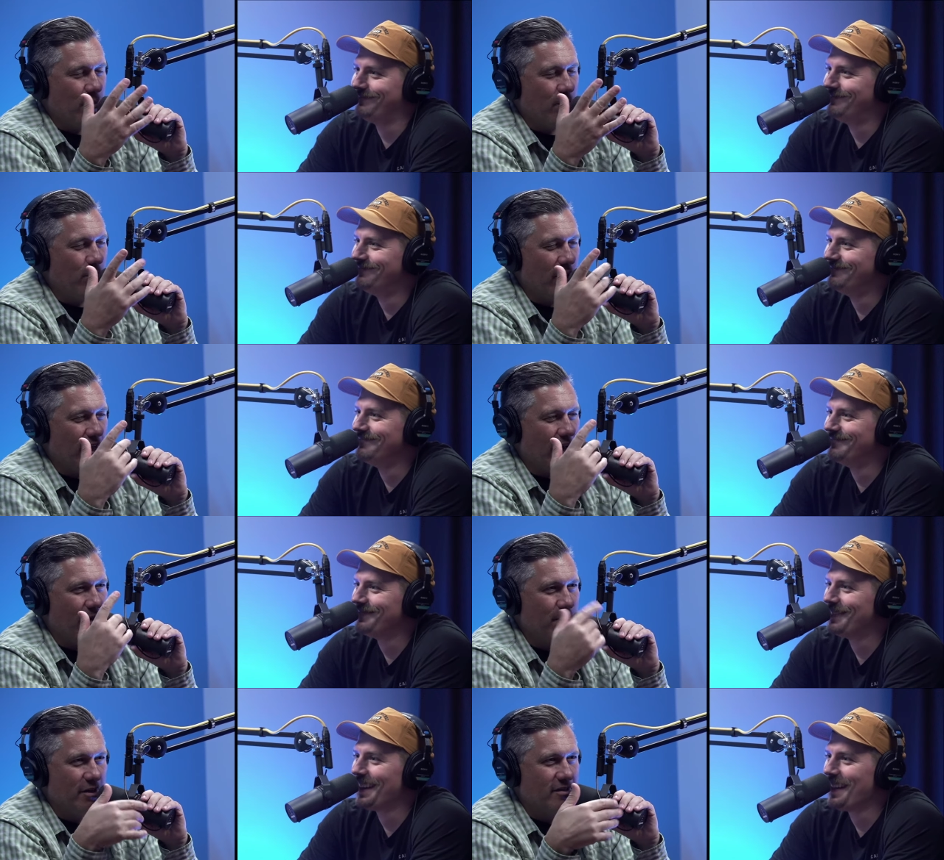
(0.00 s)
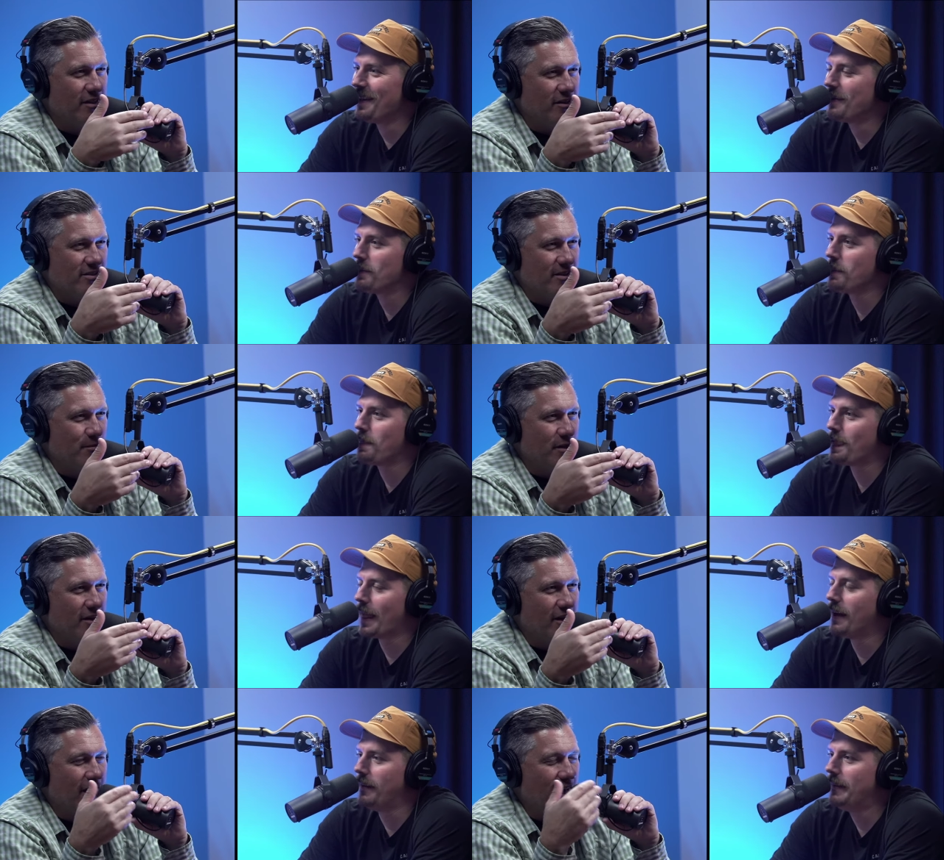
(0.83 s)
Speaker 1: But I'm going to tell you
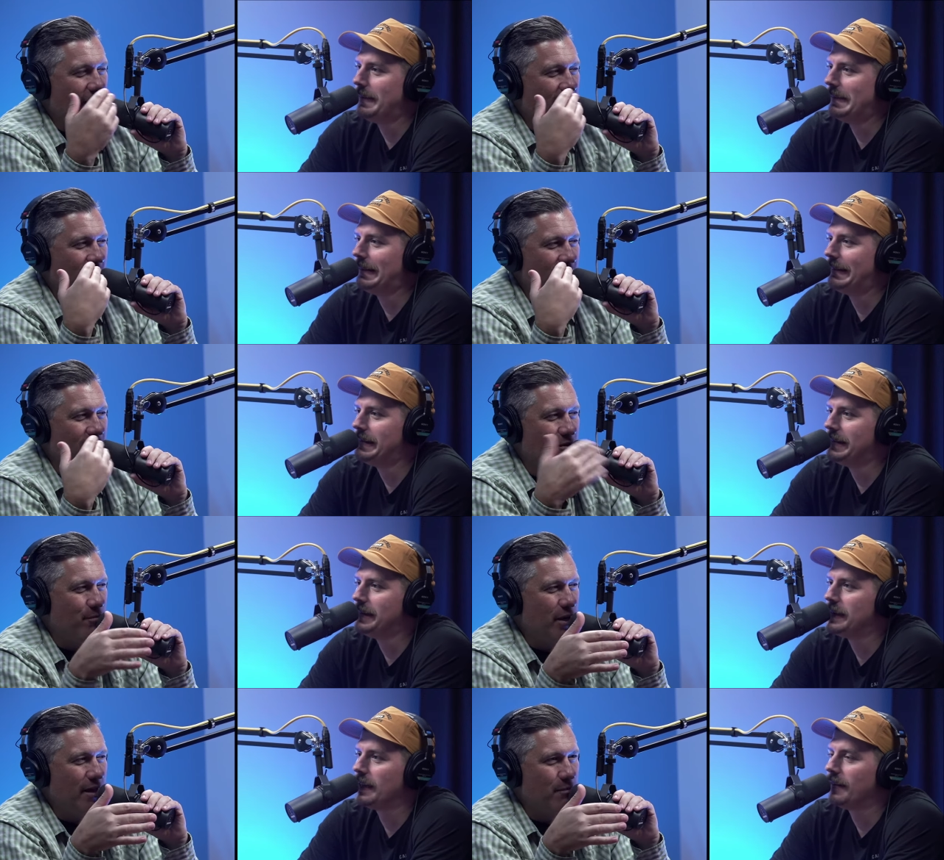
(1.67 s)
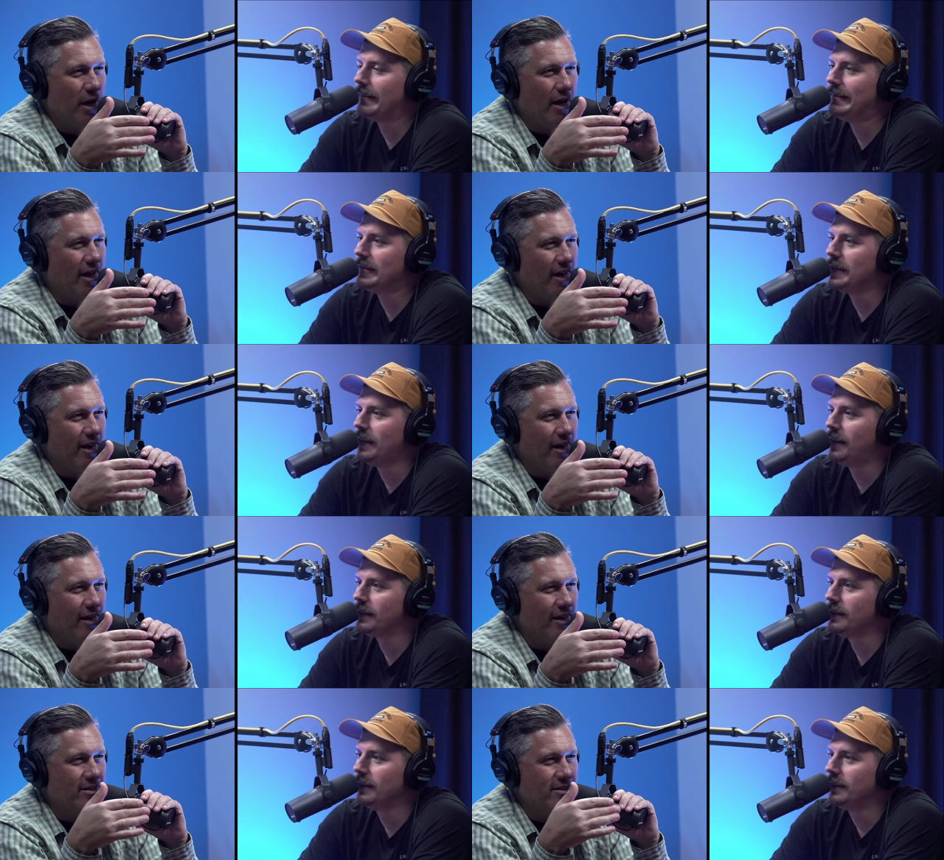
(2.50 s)
something. Uh -huh. The BMI
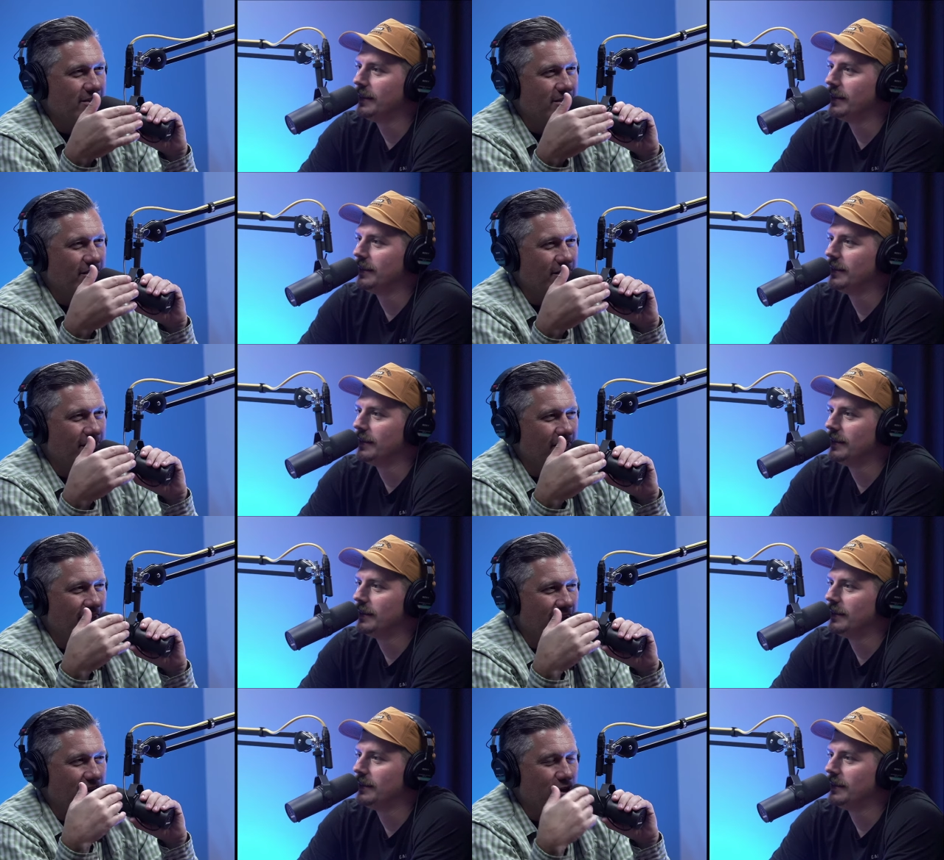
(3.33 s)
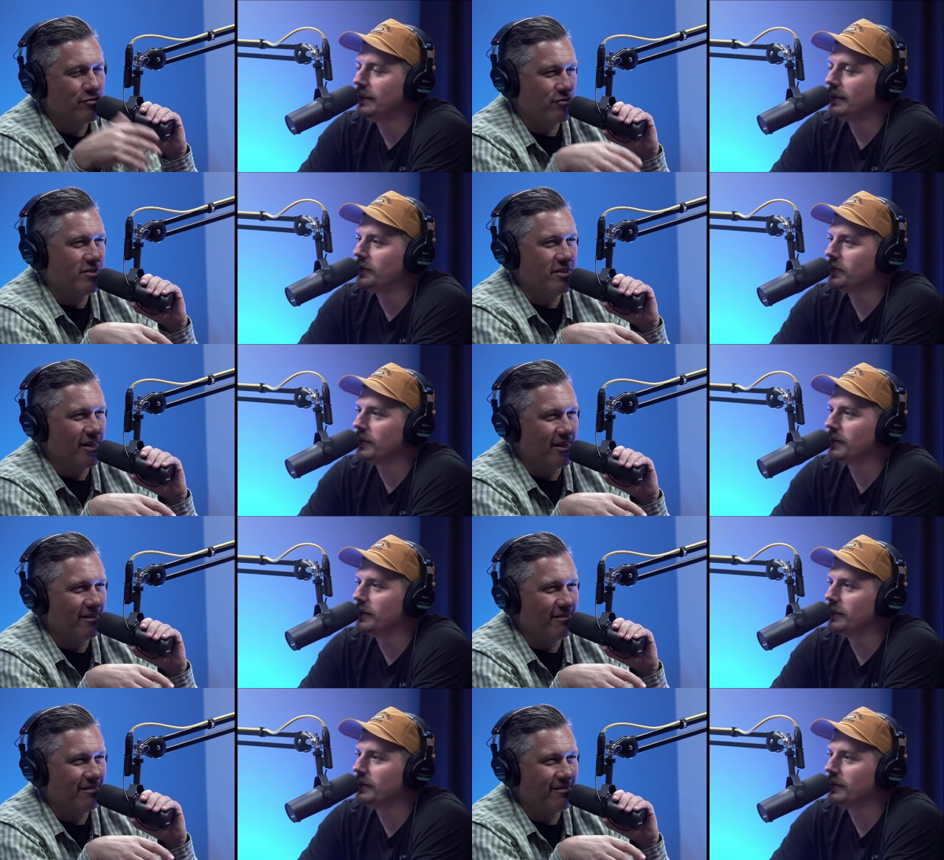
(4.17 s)
is an
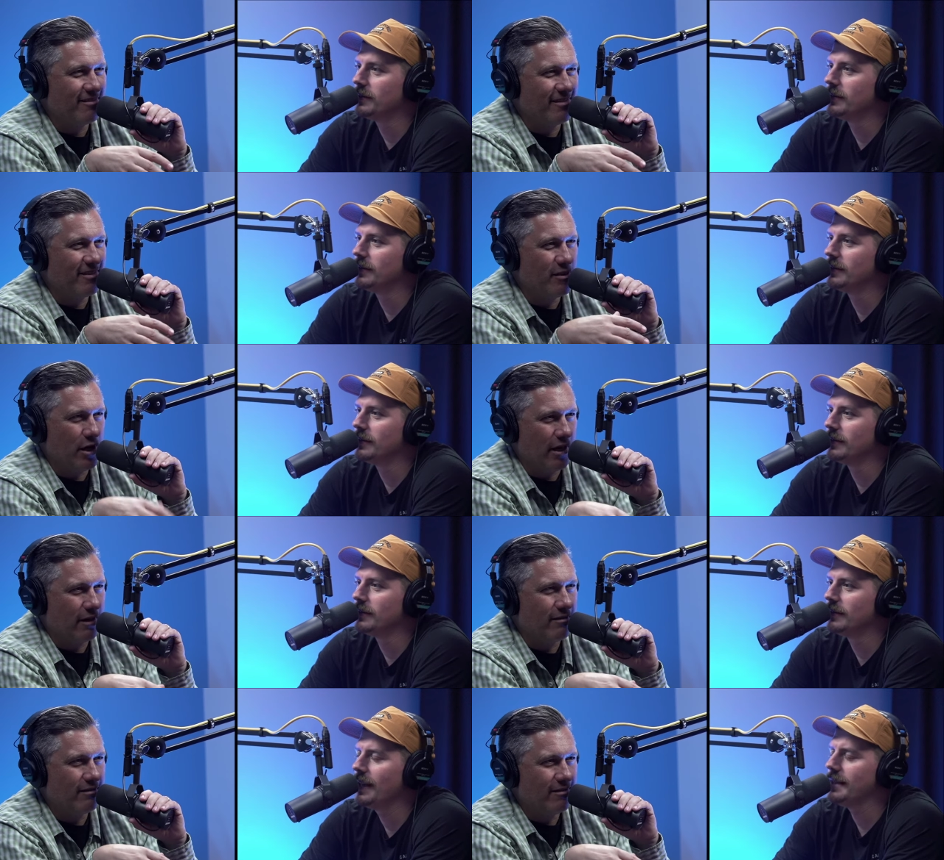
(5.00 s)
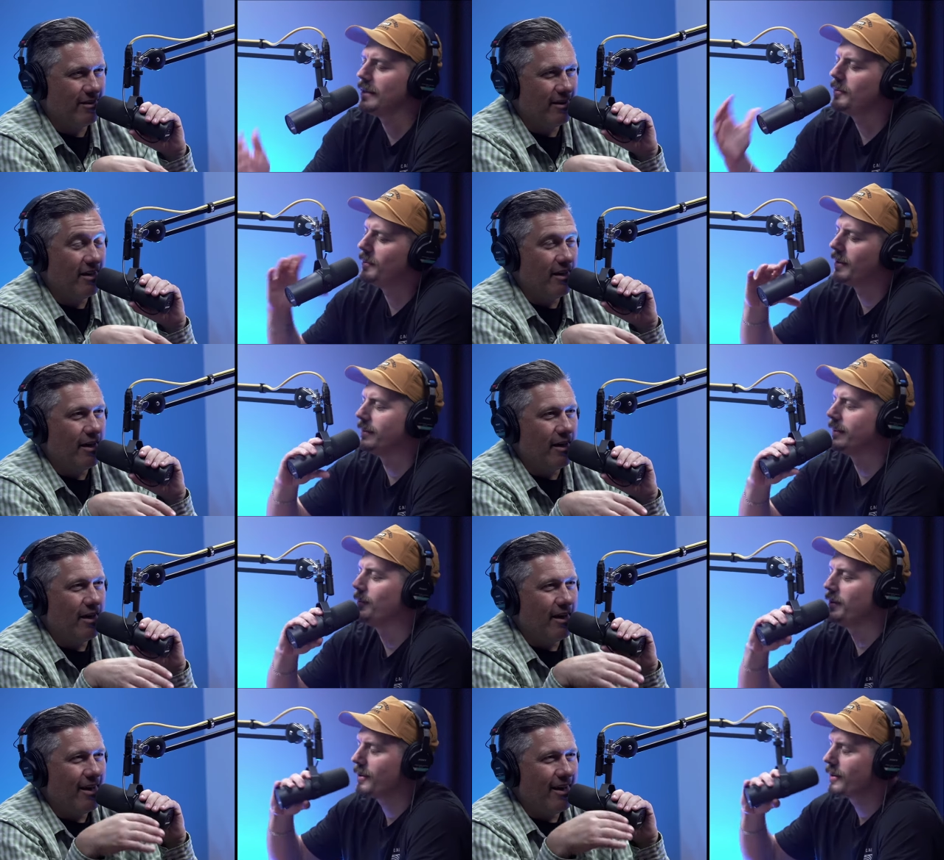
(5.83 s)
interesting thing. Yeah, tell me about it. Tell
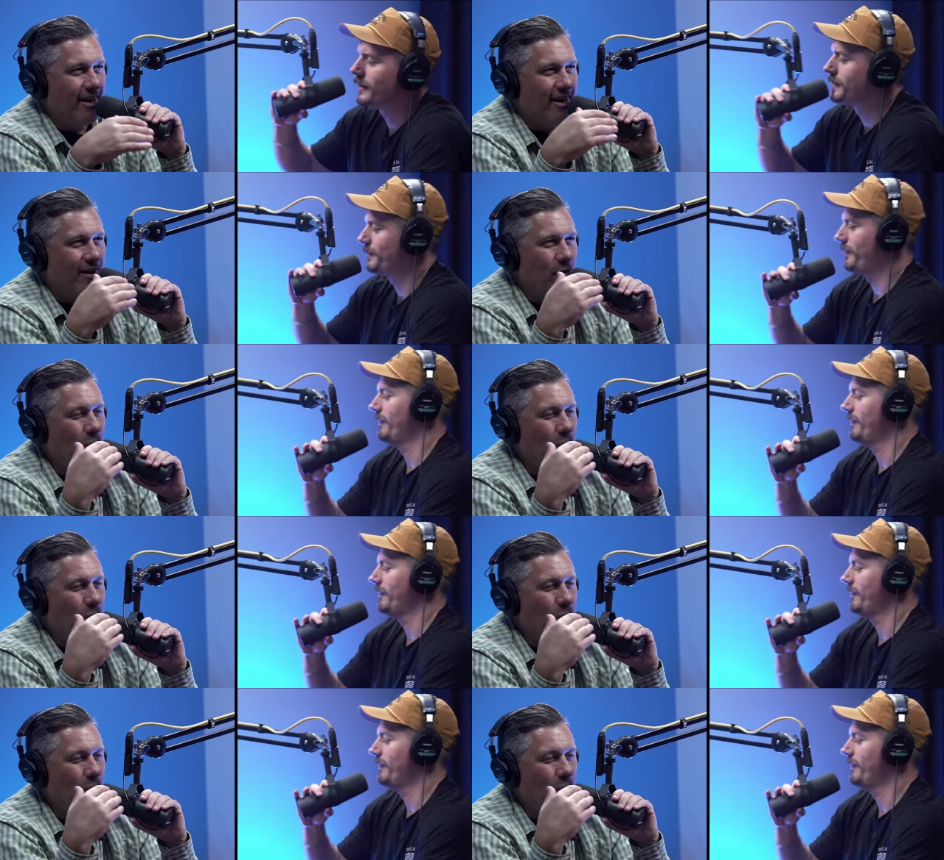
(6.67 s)
me your thoughts.